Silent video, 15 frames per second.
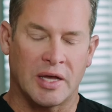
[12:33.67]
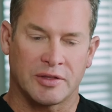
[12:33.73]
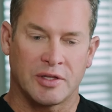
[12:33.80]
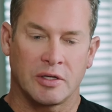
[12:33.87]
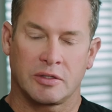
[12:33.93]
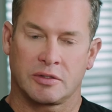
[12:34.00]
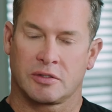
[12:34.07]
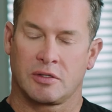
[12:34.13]

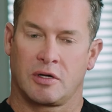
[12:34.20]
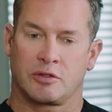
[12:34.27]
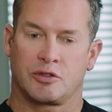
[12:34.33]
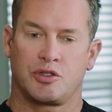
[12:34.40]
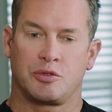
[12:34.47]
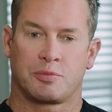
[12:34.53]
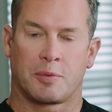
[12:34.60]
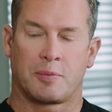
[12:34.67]
think as long
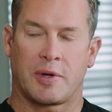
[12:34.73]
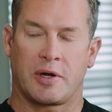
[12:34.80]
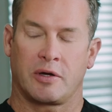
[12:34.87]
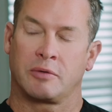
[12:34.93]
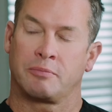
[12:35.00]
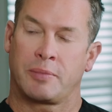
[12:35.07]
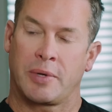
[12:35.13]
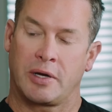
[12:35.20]
as you
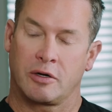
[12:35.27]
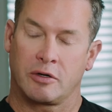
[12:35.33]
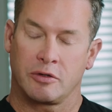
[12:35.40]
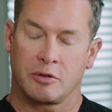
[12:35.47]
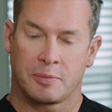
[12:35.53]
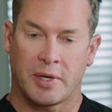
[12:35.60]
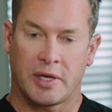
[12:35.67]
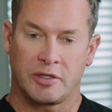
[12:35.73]
prepare
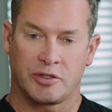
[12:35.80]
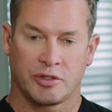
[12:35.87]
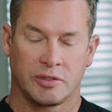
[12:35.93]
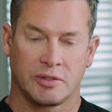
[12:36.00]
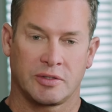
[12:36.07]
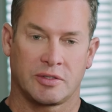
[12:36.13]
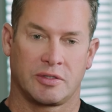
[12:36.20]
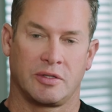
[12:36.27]
your
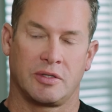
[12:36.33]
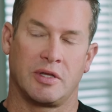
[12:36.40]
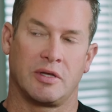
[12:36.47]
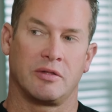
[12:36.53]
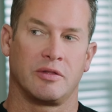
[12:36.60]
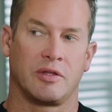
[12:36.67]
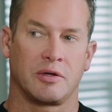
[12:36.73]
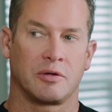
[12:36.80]
patients,
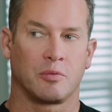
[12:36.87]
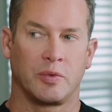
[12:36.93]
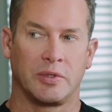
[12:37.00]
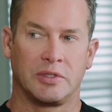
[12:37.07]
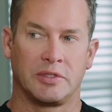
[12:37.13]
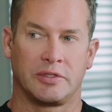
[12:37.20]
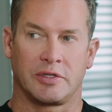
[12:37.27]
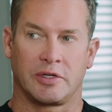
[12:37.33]
that they're
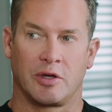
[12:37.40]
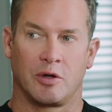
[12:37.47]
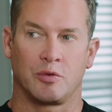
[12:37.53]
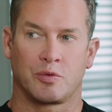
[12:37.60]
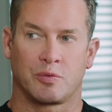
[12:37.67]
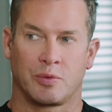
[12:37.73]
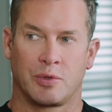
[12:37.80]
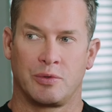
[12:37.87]
willing to go
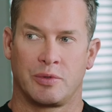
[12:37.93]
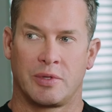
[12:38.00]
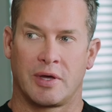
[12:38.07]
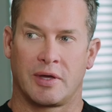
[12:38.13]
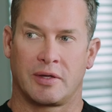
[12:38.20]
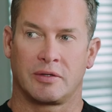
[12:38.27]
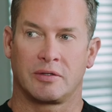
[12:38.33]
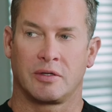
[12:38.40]
through
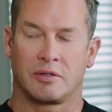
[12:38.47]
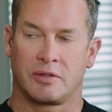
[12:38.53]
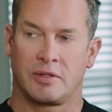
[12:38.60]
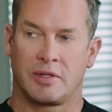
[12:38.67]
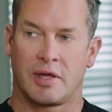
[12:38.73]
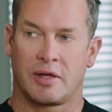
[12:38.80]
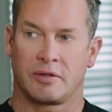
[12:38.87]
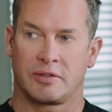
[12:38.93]
that
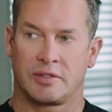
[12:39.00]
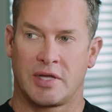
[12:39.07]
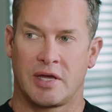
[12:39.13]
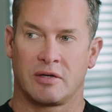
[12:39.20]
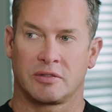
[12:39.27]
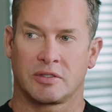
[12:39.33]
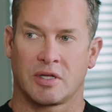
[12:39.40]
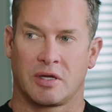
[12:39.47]

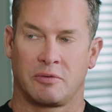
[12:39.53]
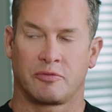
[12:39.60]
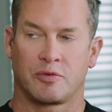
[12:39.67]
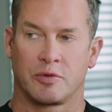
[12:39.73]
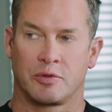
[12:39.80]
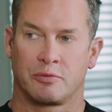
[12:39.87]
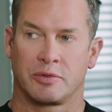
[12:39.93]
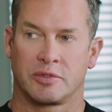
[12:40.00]
downtime
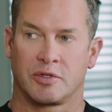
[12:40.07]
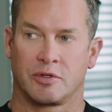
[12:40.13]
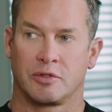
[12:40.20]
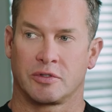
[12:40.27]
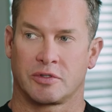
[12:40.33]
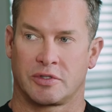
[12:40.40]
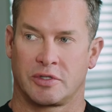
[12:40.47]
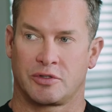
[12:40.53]
for the
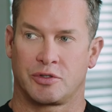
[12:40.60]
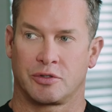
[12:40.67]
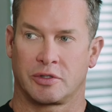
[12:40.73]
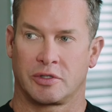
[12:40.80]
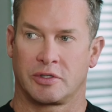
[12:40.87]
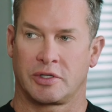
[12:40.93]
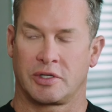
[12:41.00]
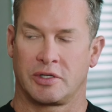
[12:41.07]
results that you're
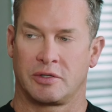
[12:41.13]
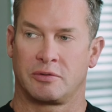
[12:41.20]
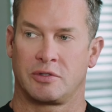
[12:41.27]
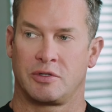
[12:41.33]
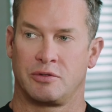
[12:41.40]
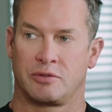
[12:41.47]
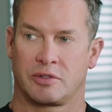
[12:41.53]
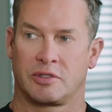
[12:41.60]
going to
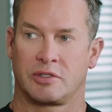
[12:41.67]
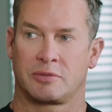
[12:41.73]
get using these